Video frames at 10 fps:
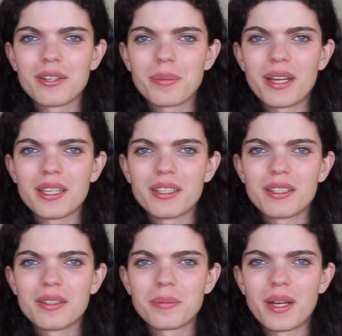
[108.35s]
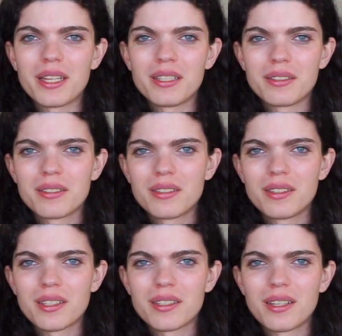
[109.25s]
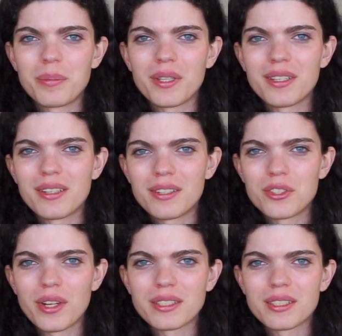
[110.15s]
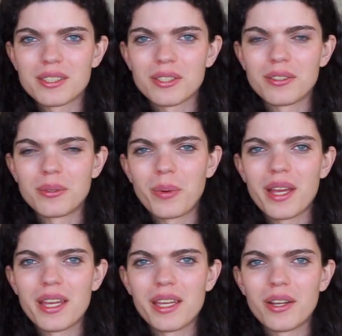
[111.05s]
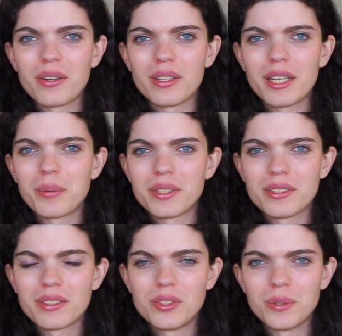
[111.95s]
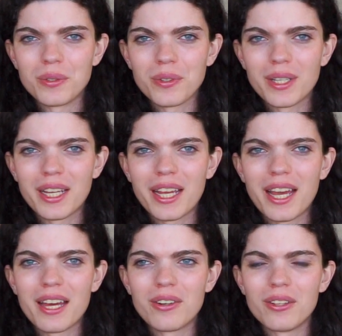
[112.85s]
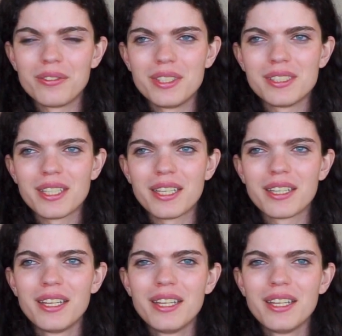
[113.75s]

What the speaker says: Or my ability to dress a certain way or like what jewelry I had, all of these like